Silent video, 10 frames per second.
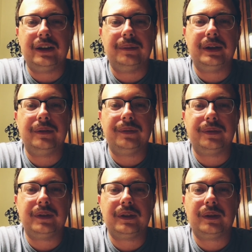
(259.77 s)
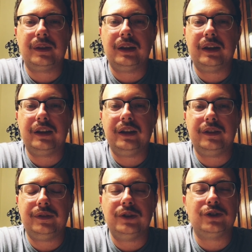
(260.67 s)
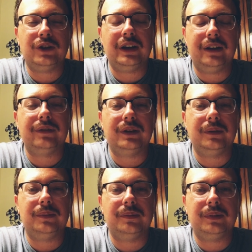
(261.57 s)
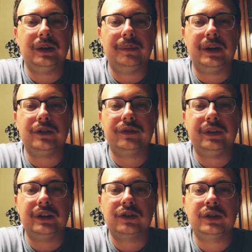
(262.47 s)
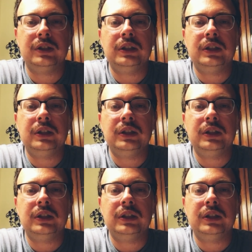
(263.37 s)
I mean, you should have good, pretty much fish.